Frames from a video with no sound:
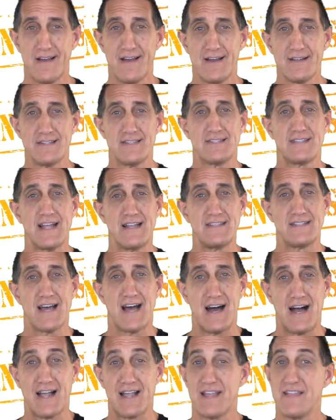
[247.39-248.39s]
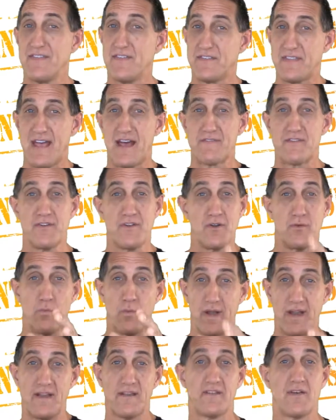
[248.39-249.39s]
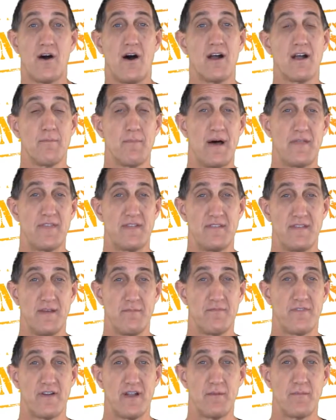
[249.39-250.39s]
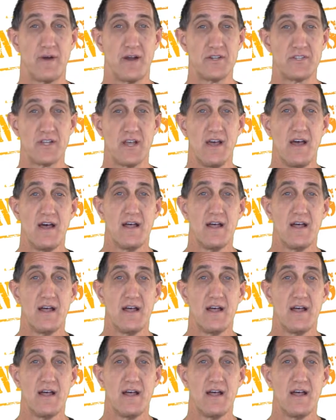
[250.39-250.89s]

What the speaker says: To say, Doc, this afternoon we didn't talk about the tip very much.